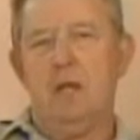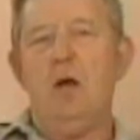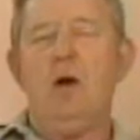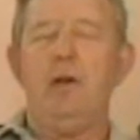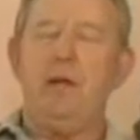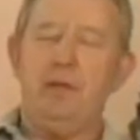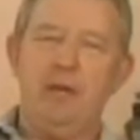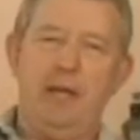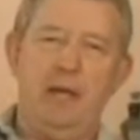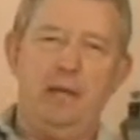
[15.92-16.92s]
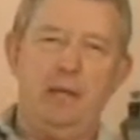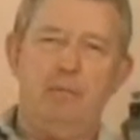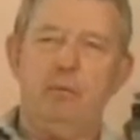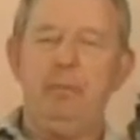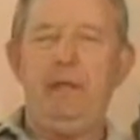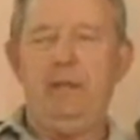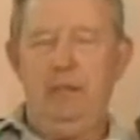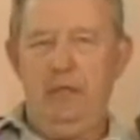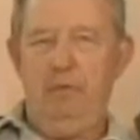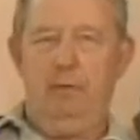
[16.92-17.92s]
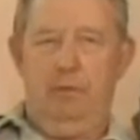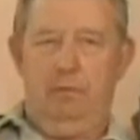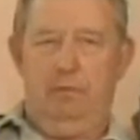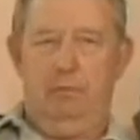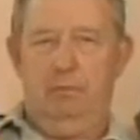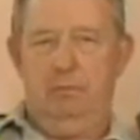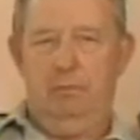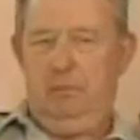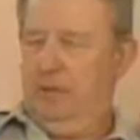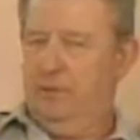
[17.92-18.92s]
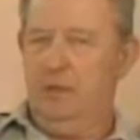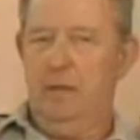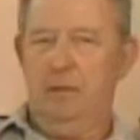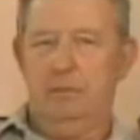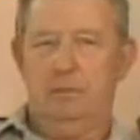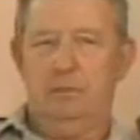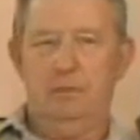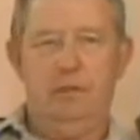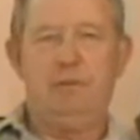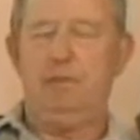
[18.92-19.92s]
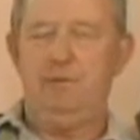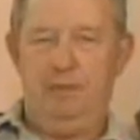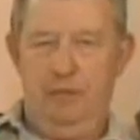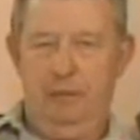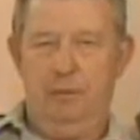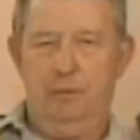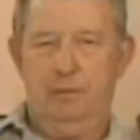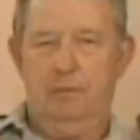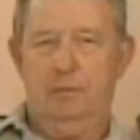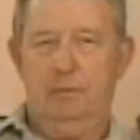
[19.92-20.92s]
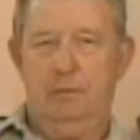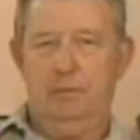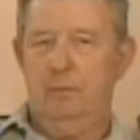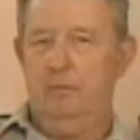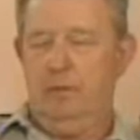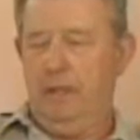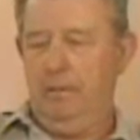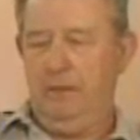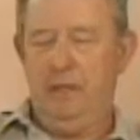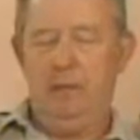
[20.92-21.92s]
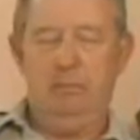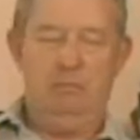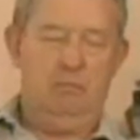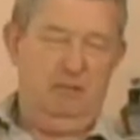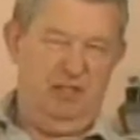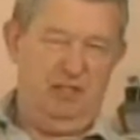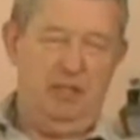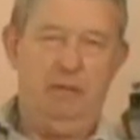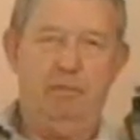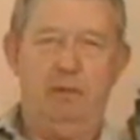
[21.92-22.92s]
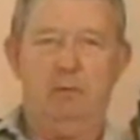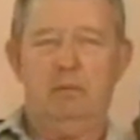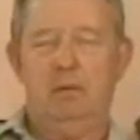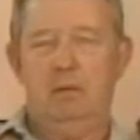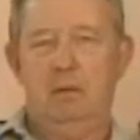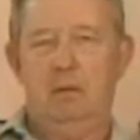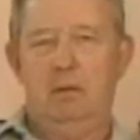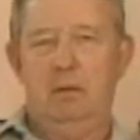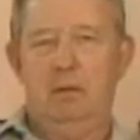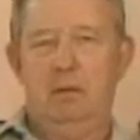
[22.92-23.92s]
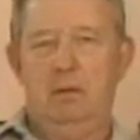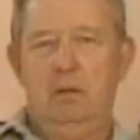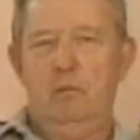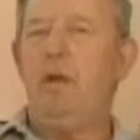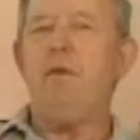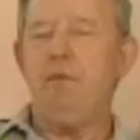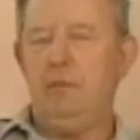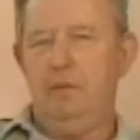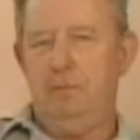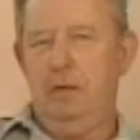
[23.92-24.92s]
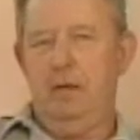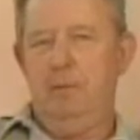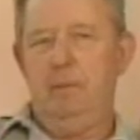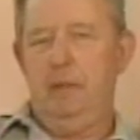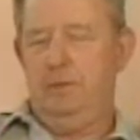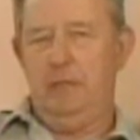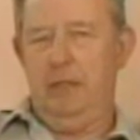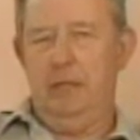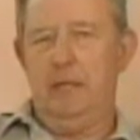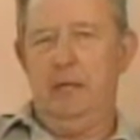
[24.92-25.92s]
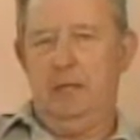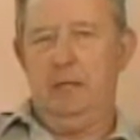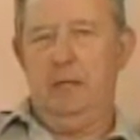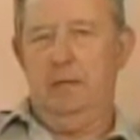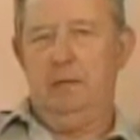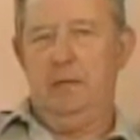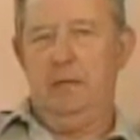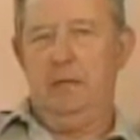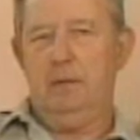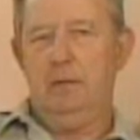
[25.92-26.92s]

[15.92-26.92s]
On the other hand, if we're being devious, dishonest, disingenuous, trying to be deceiving, we have a tough time maintaining eye contact,